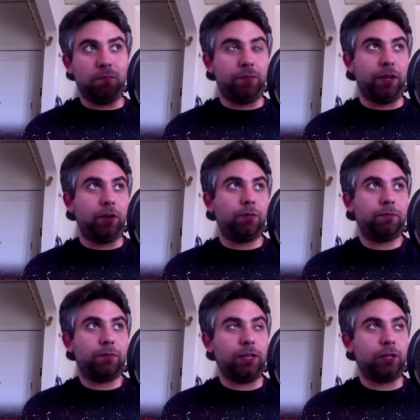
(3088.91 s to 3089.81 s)
you know,
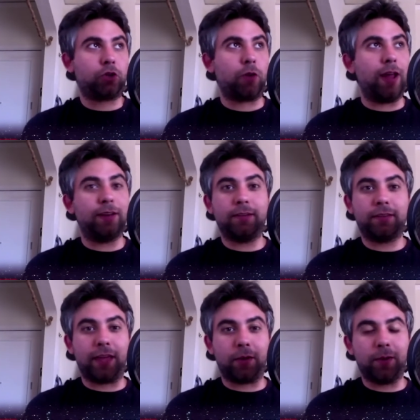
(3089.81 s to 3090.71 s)
the
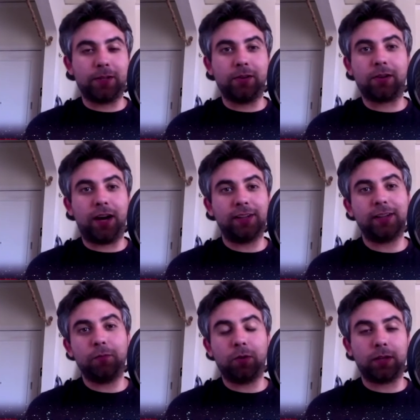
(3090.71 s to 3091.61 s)
trend that original
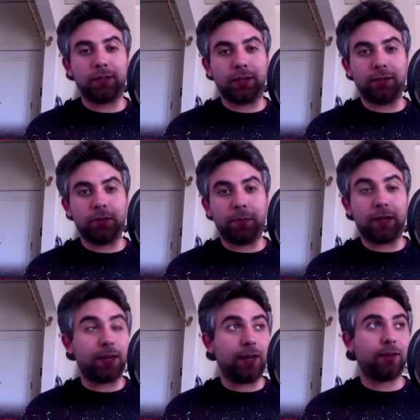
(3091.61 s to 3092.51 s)
content will continue to
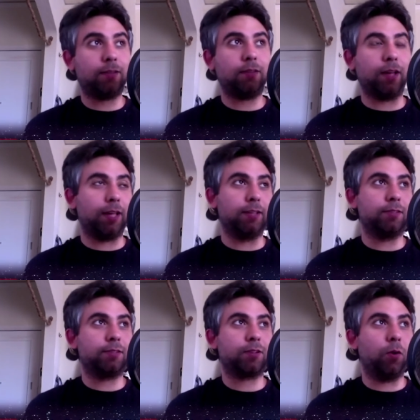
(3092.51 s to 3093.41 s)
be king
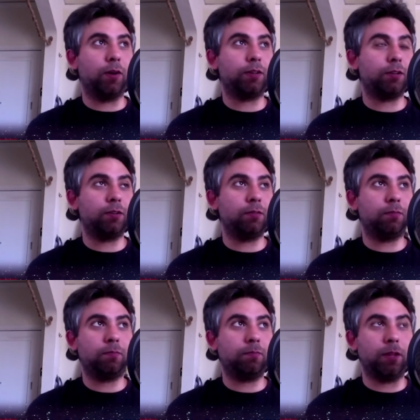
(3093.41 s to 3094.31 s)
is going
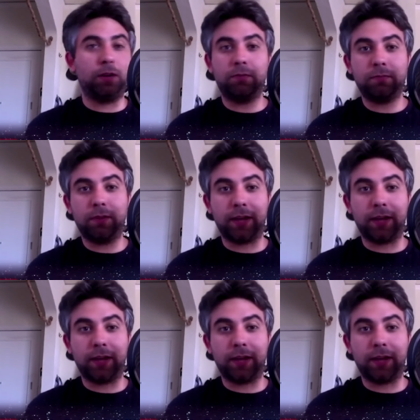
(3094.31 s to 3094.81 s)
to, you know,